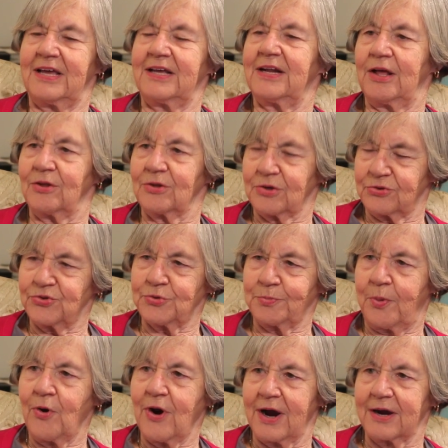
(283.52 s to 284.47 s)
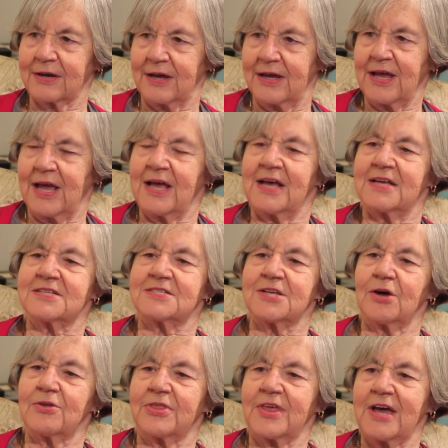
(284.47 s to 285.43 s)
in Elkins Park.
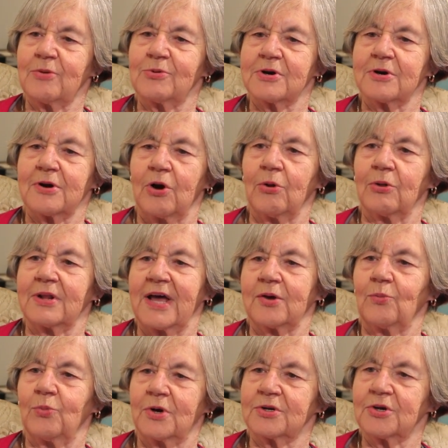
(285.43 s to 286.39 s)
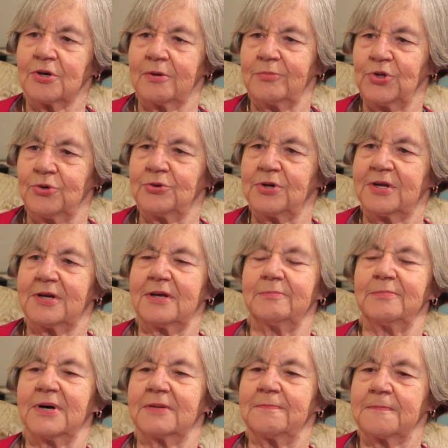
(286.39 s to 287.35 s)
So they were all like one community,
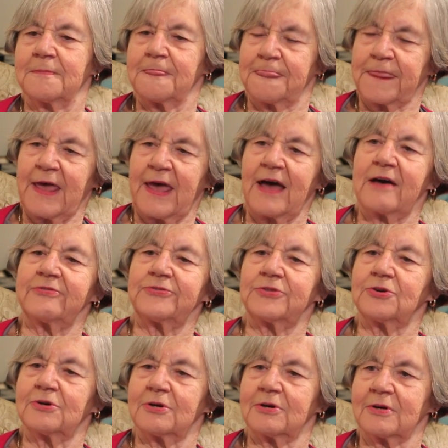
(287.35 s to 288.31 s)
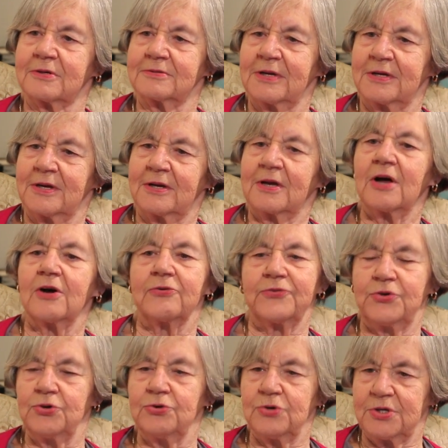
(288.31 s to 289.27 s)
but after a
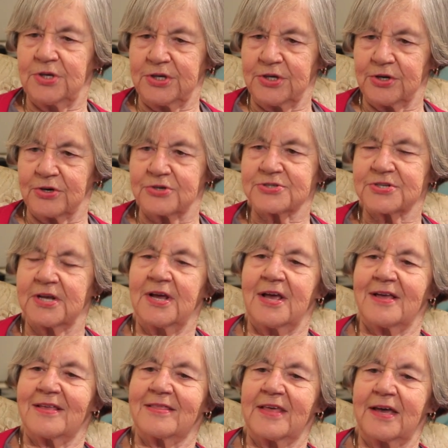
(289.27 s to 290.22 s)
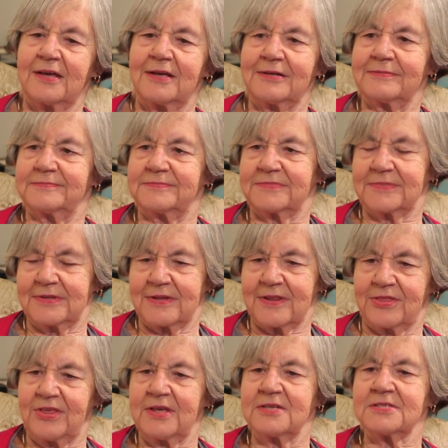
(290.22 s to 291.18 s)
few years, they
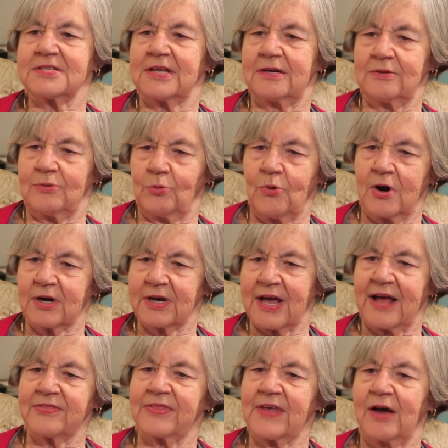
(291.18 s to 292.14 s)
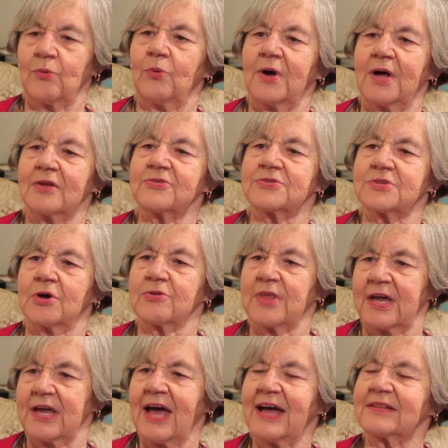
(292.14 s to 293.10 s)
things didn't work out that well, so
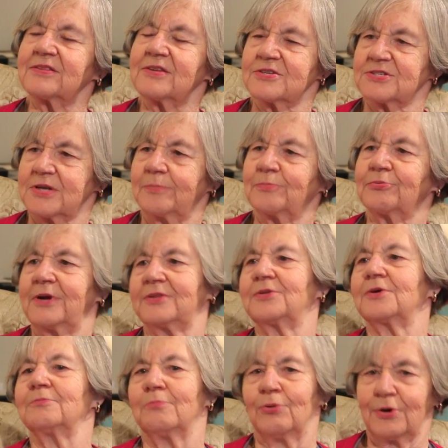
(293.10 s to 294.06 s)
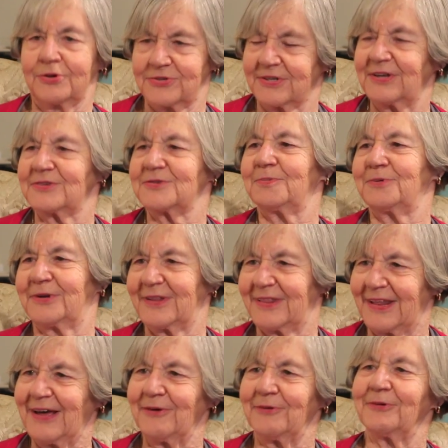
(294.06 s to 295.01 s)
they had to separate their books, let's put
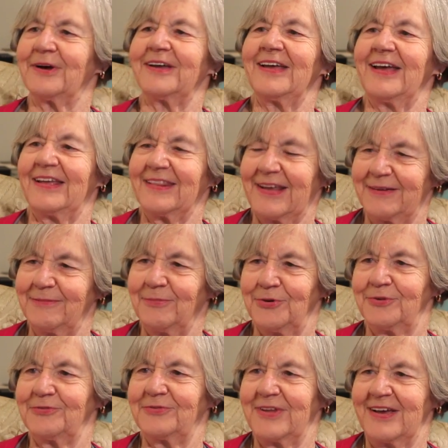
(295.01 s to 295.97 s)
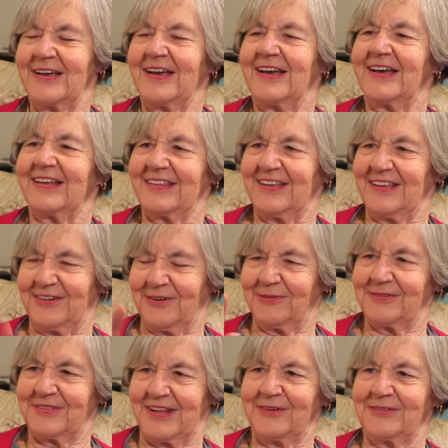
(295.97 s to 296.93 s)
it that way. And they moved, you
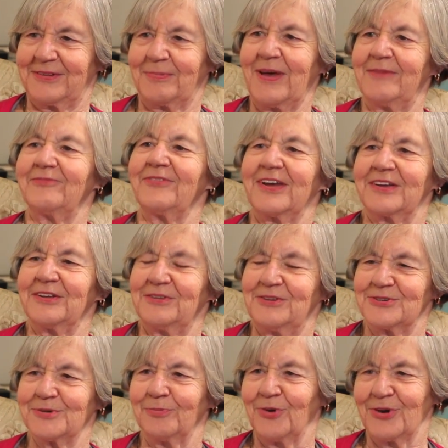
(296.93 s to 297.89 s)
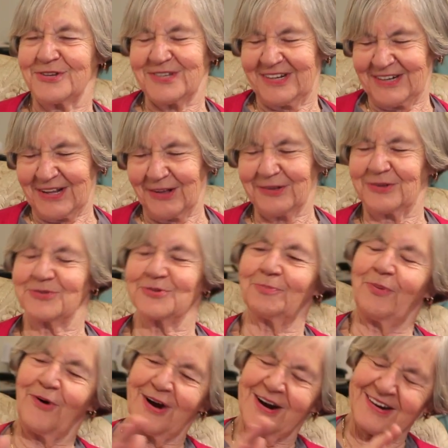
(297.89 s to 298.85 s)
know, they became Vangelismos in Elkins
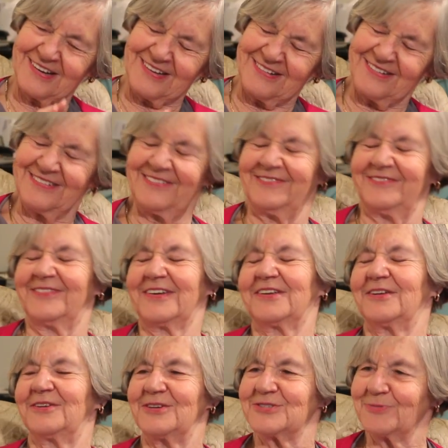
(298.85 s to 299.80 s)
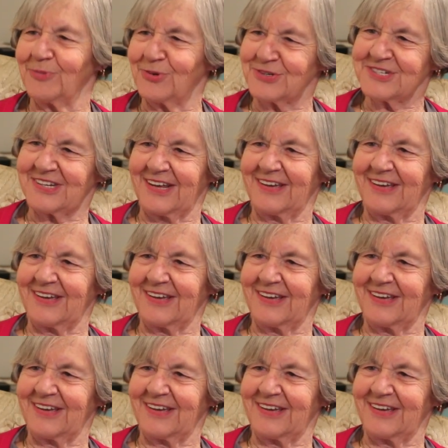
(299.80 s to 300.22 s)
Park and Vangelismos